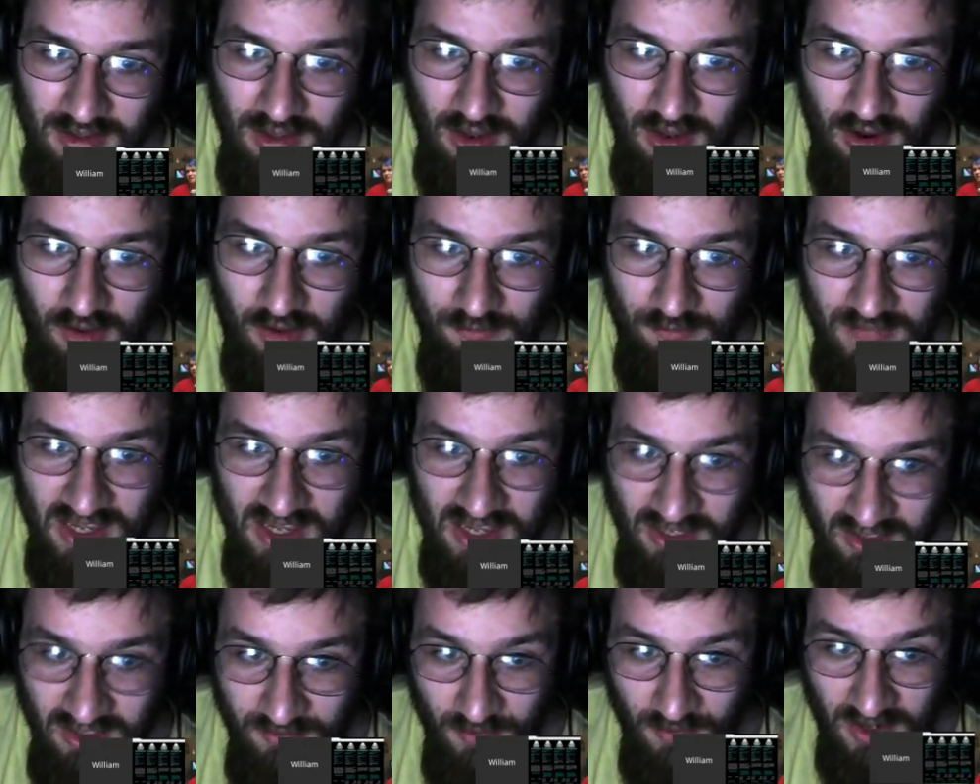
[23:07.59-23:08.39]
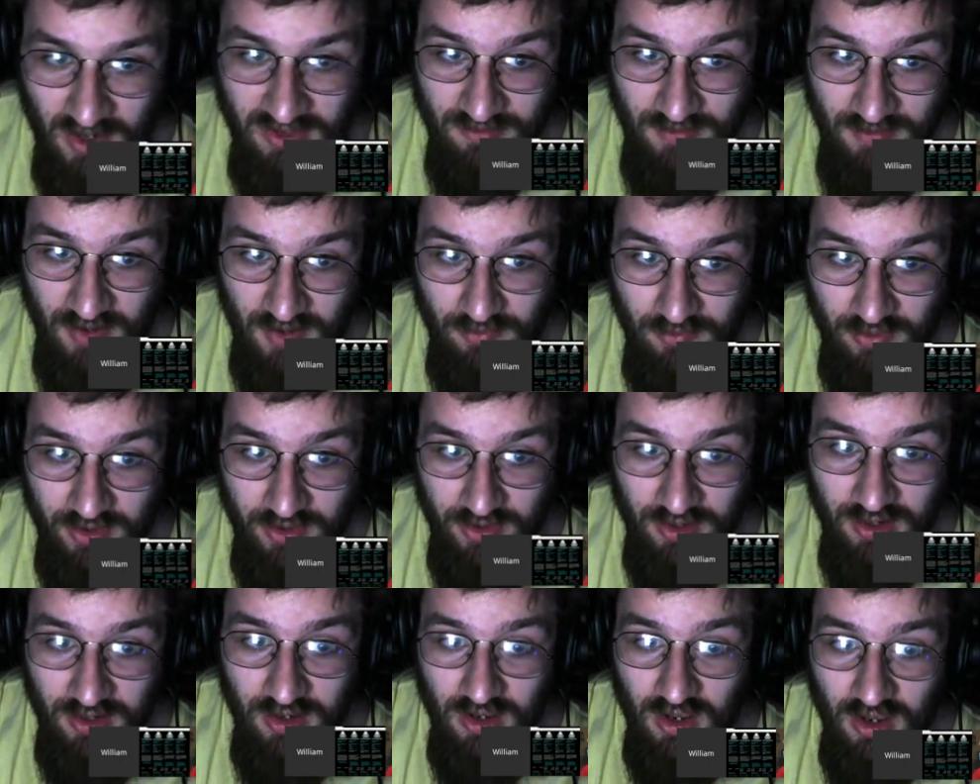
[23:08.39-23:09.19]
8 gigabytes of
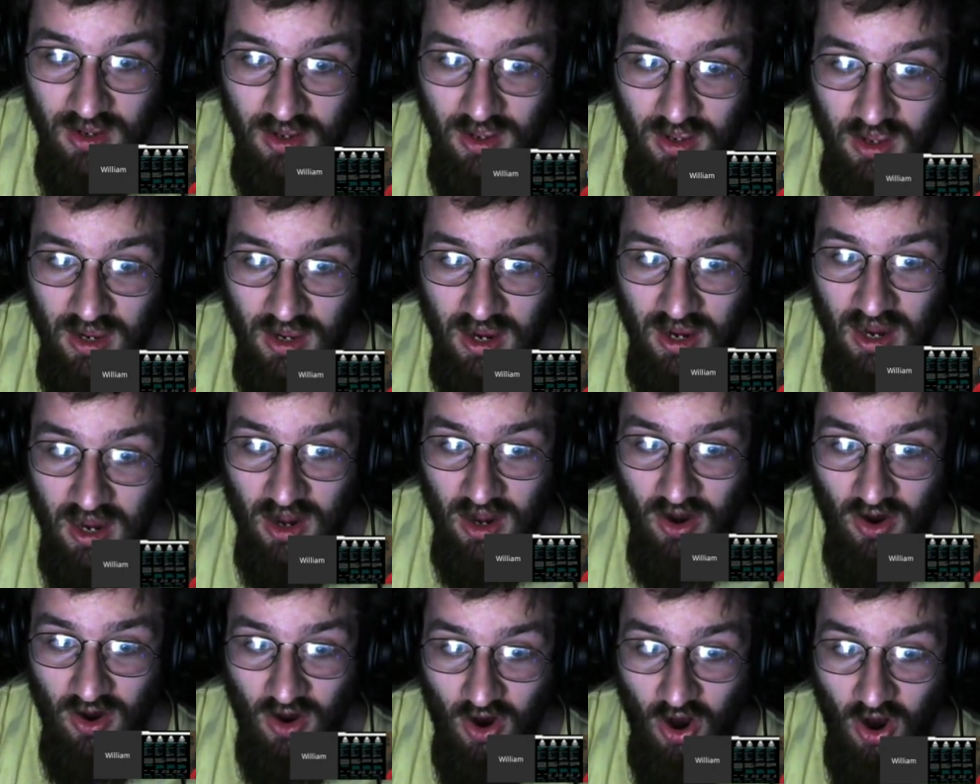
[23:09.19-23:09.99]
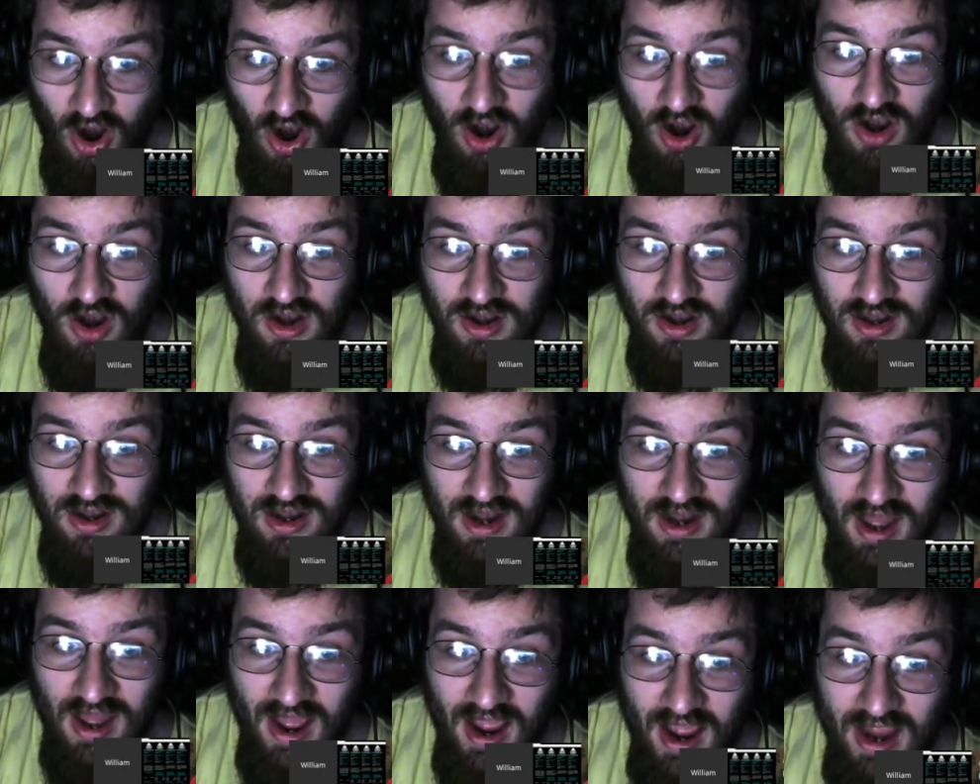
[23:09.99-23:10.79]
memory, and R9
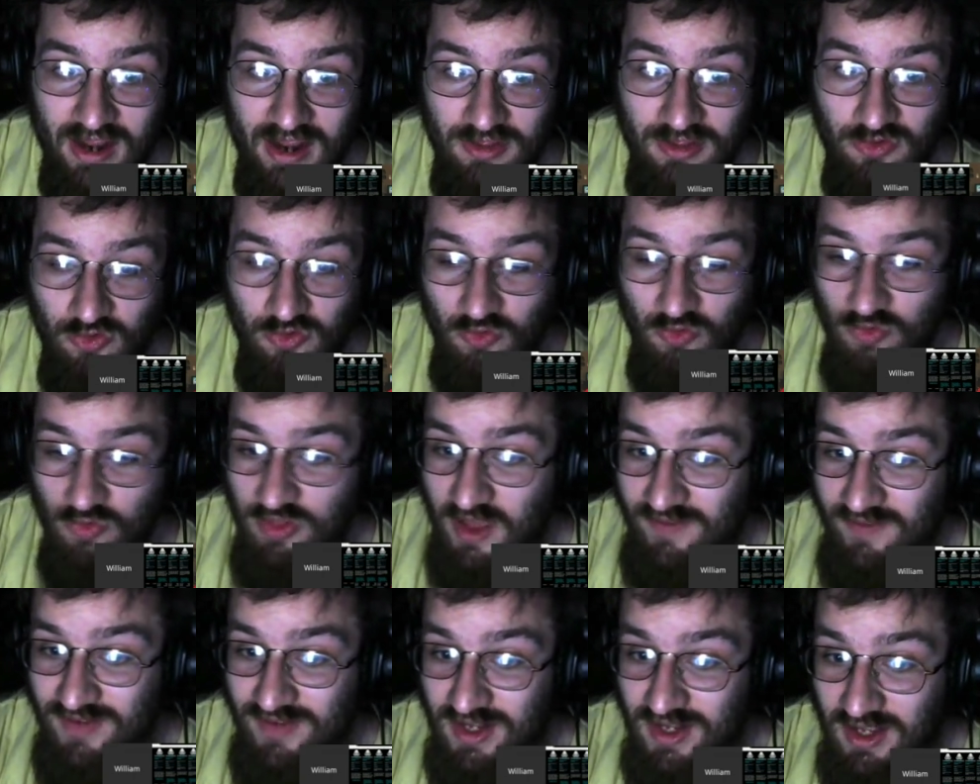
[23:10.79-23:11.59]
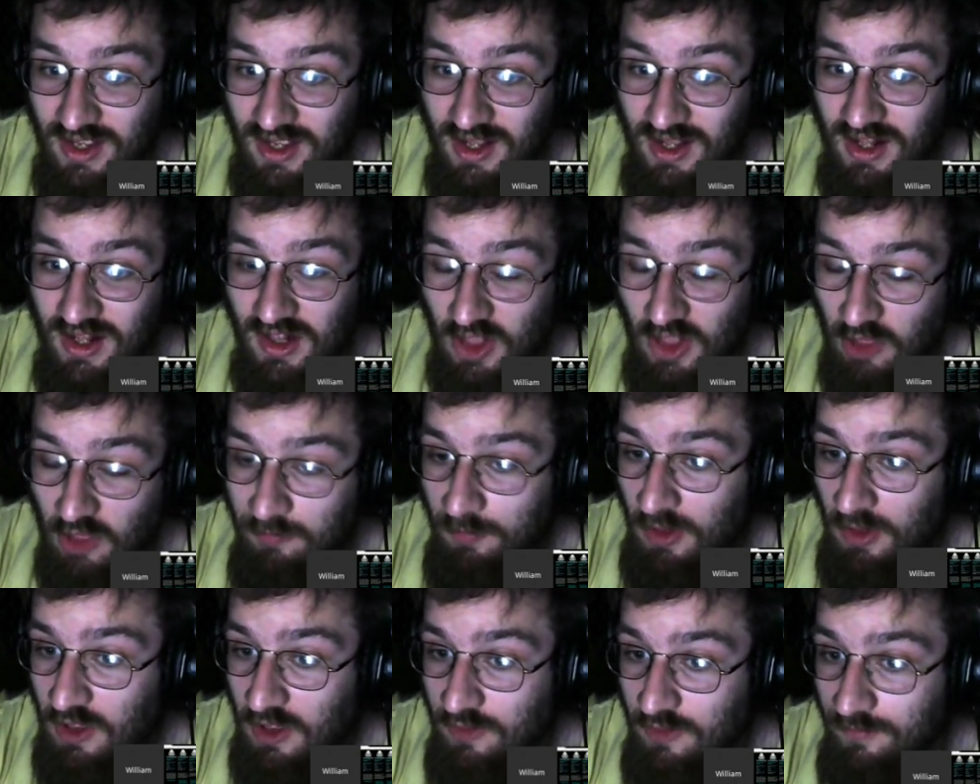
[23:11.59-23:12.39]
270. Let's
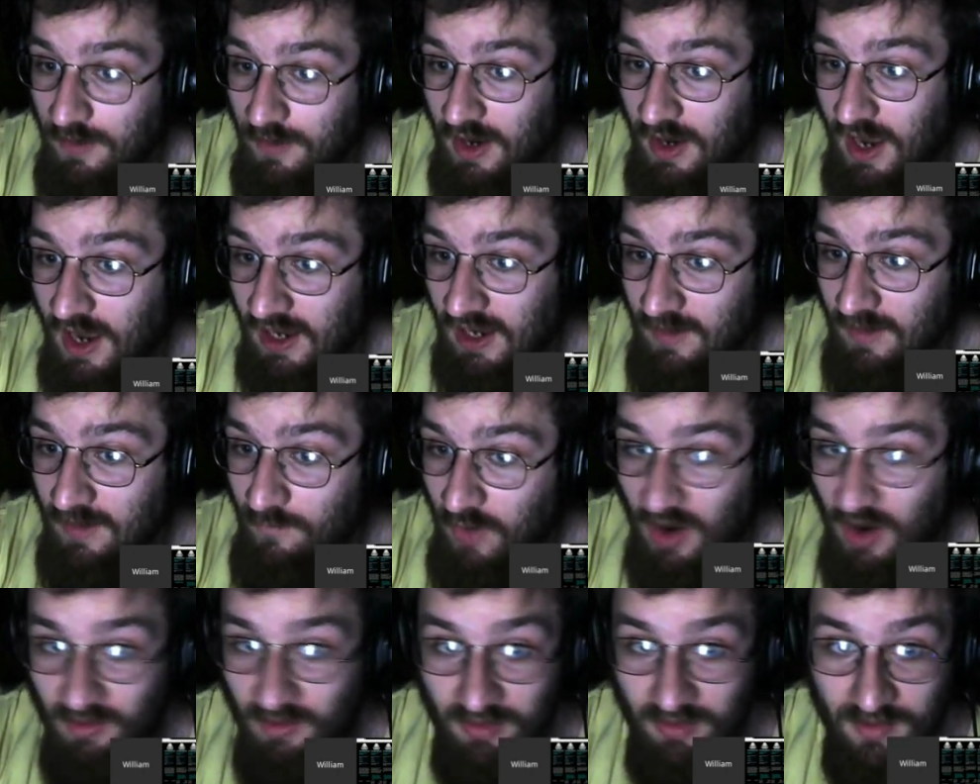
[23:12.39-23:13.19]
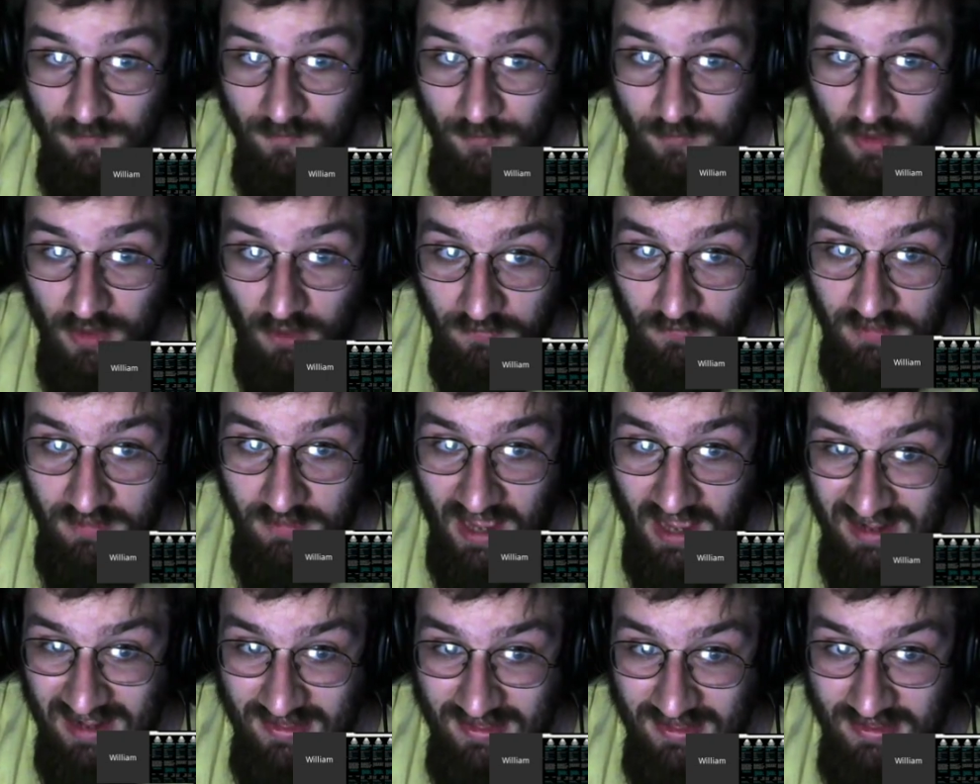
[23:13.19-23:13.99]
put it this way: I could probably build
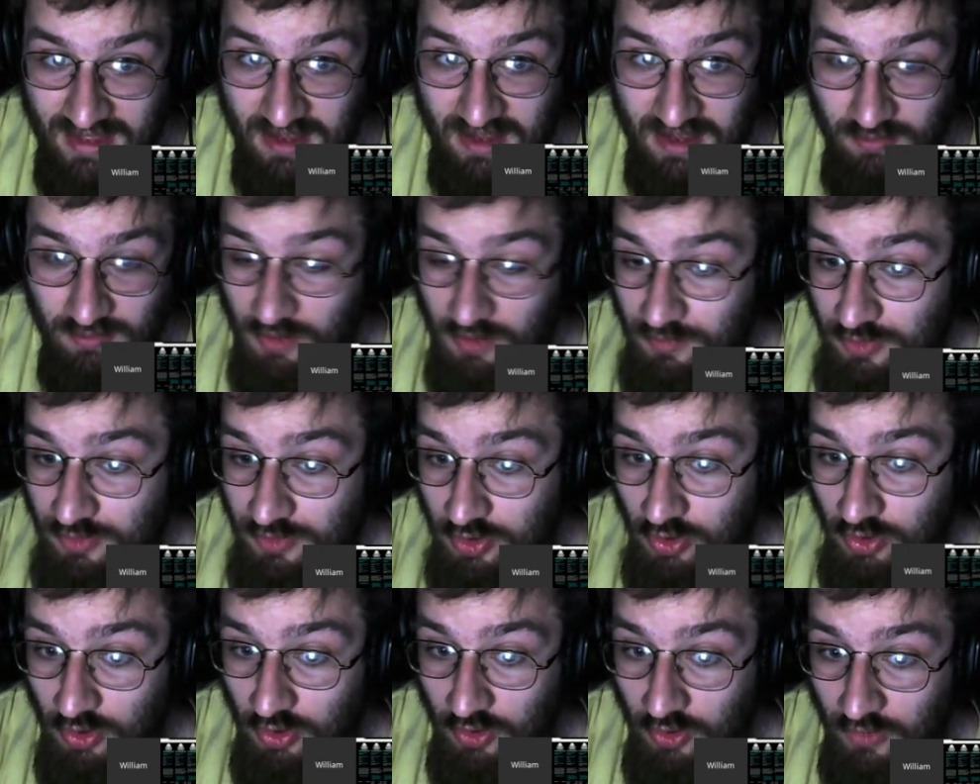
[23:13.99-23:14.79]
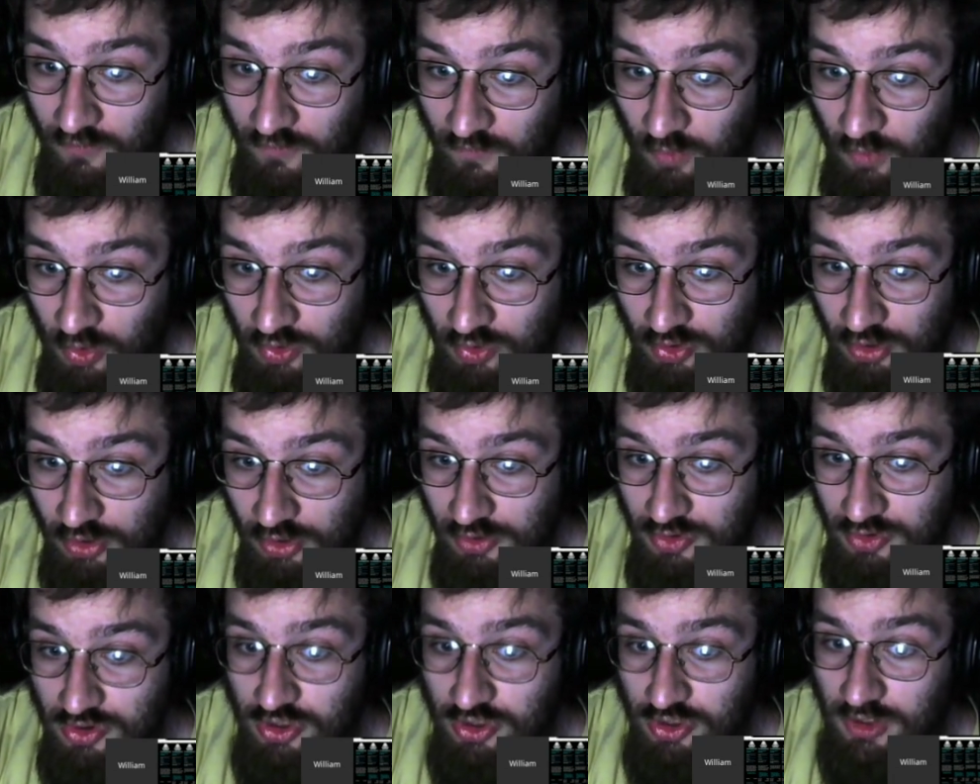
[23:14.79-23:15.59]
that same computer for
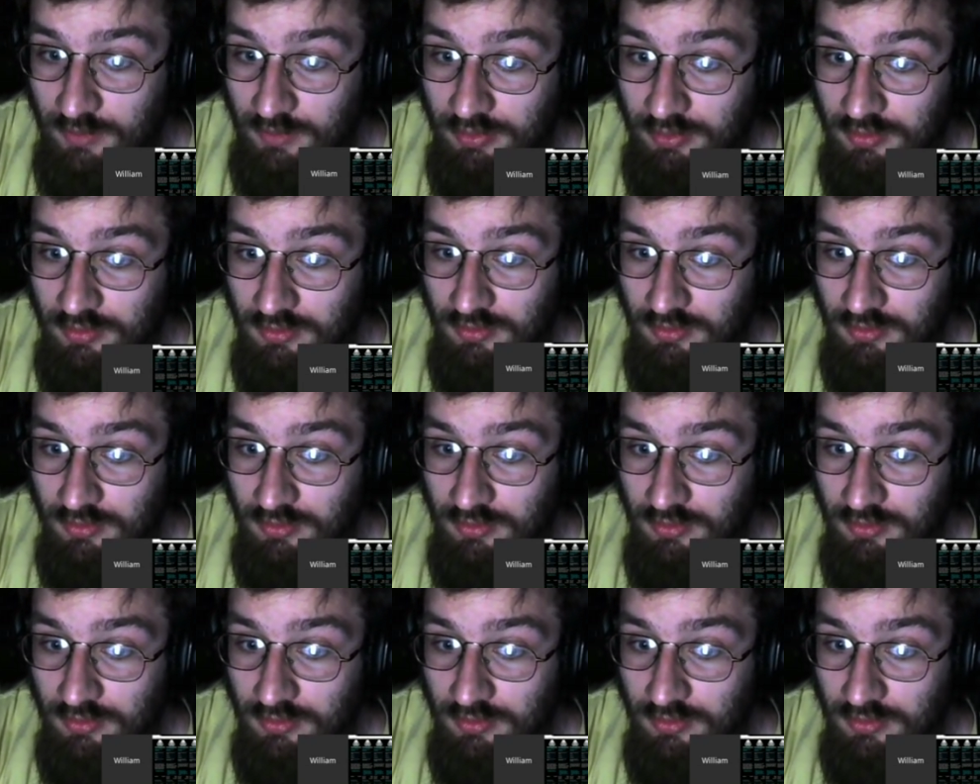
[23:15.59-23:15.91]
dirt cheap.